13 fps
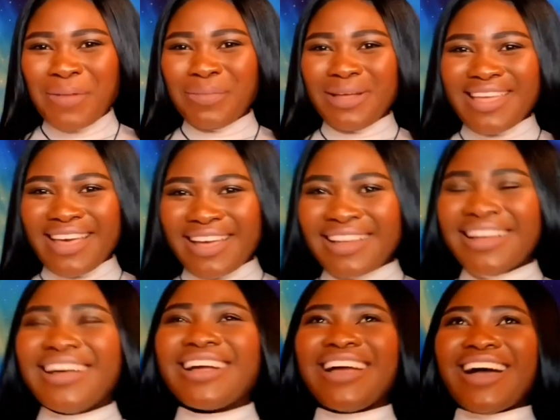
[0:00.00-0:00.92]
But yeah,
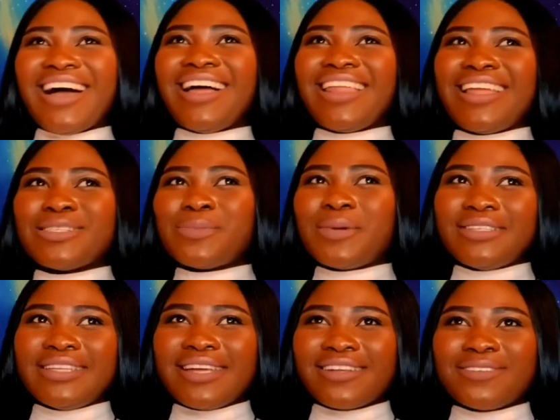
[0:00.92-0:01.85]
God has
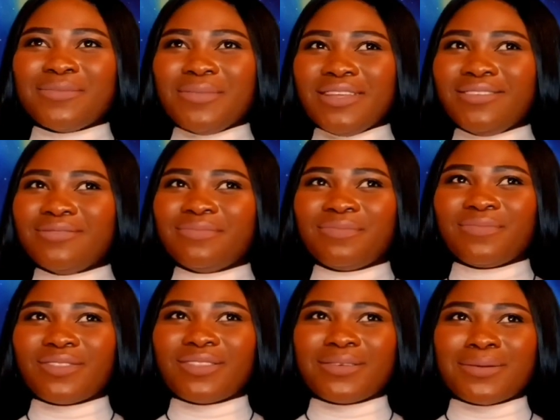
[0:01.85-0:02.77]
protected me
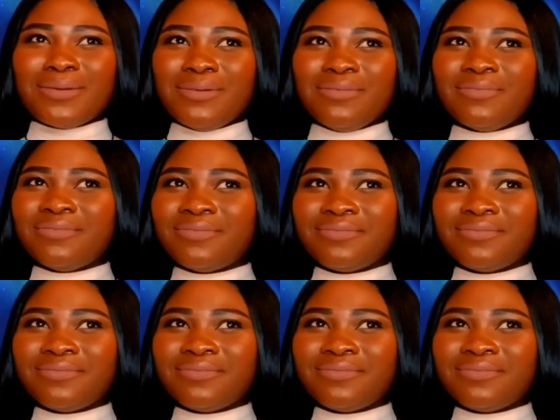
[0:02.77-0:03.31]
through